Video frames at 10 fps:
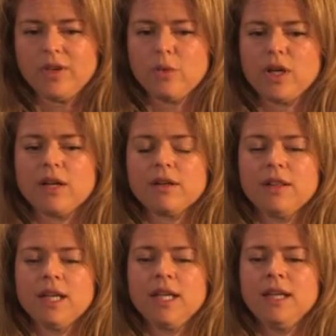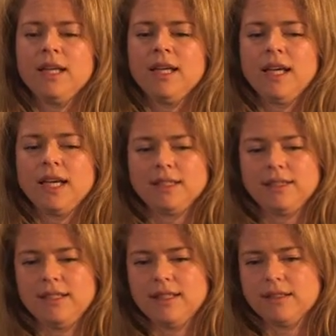One other thing, and I
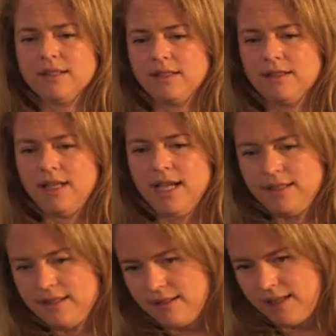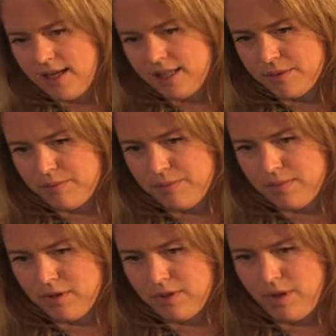see that the date has
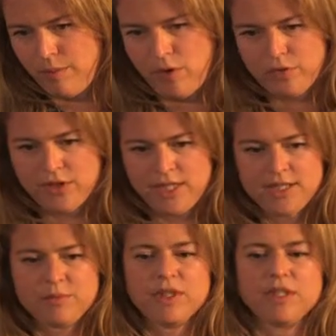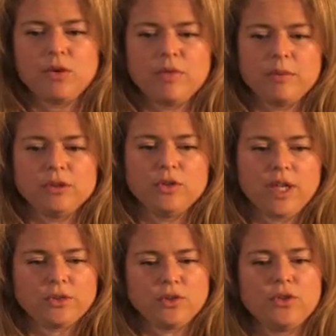come off the list, but in November
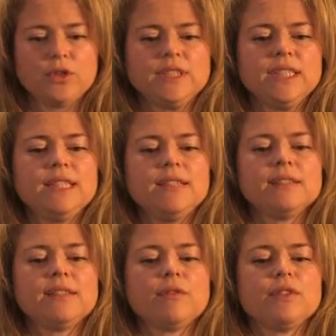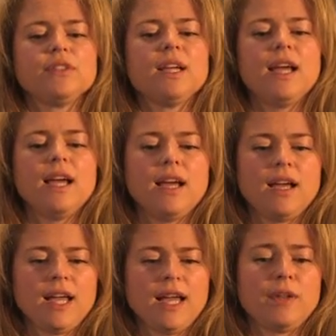2013, the 7th
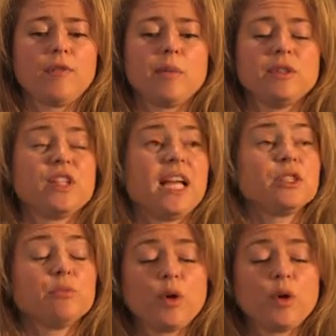Environmental Action